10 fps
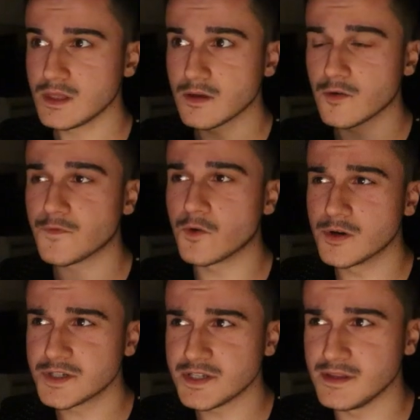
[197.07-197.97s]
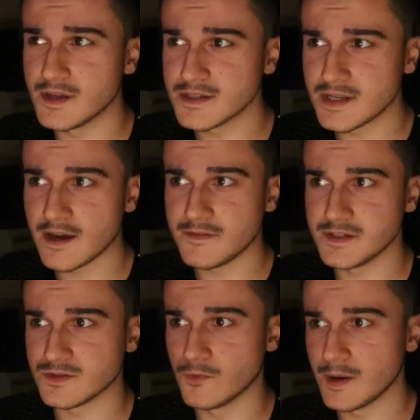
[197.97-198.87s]
Of course he does have
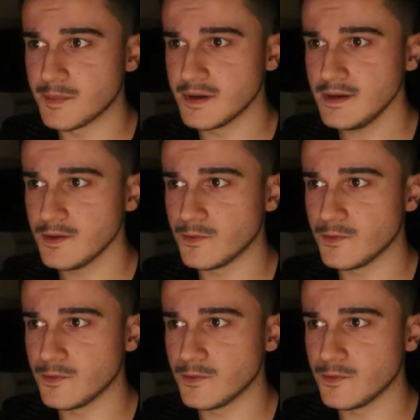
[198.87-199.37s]
his weapon,